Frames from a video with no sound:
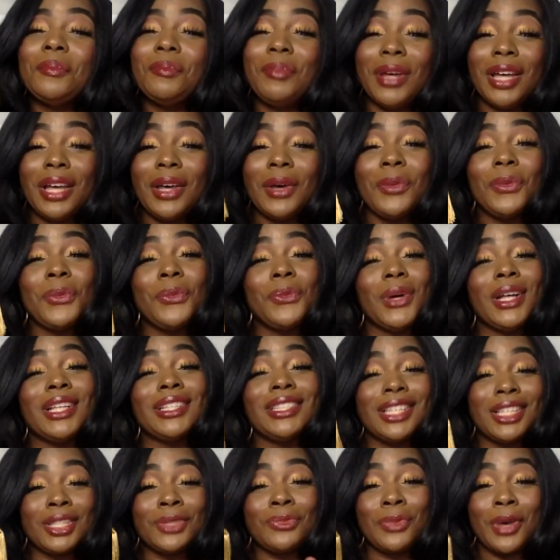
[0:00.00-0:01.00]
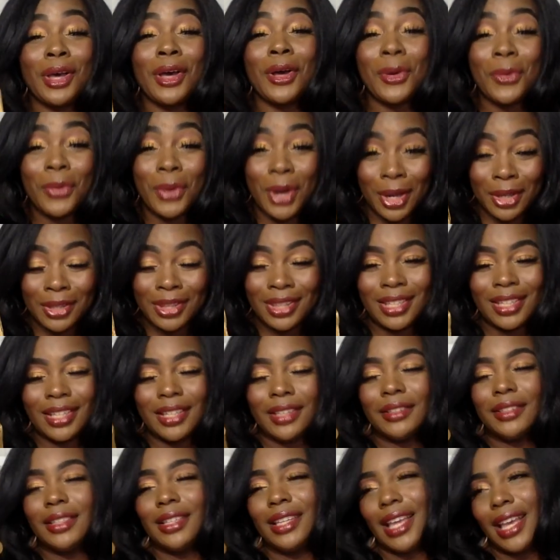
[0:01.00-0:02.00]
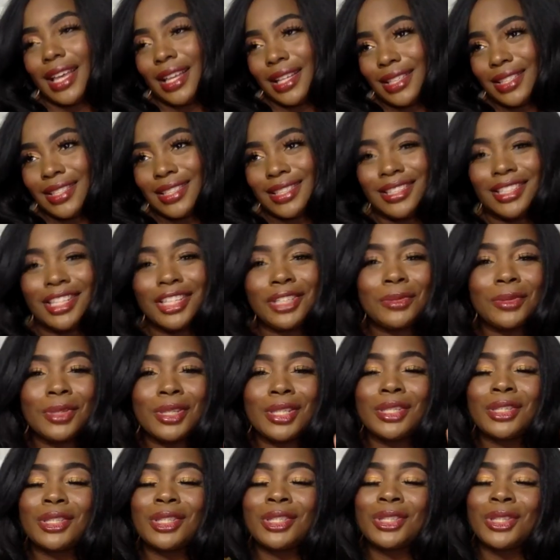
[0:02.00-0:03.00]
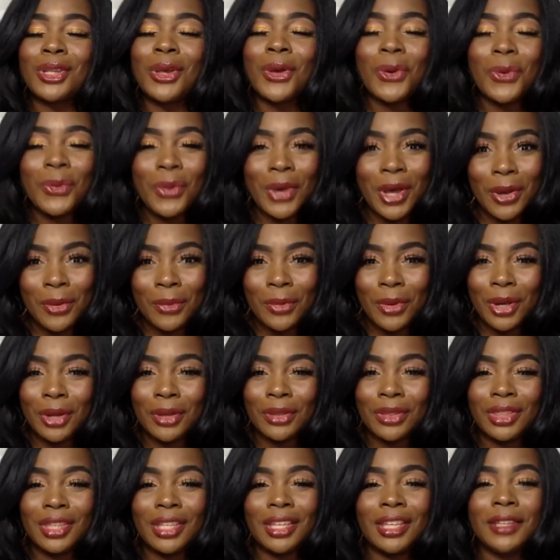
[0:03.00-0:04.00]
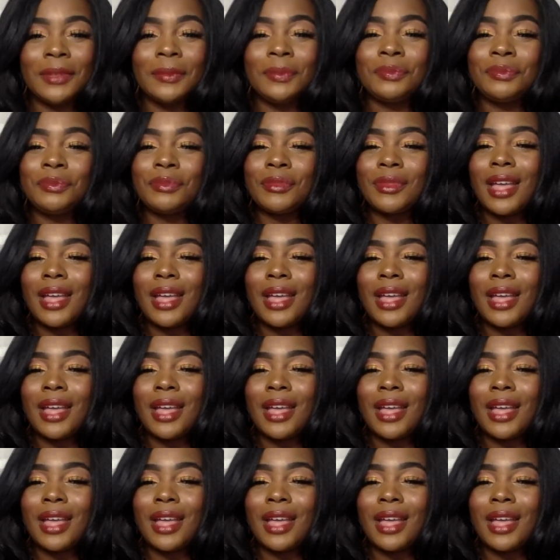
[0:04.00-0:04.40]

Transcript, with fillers: But was this well worth it? Yes, this was so well worth it.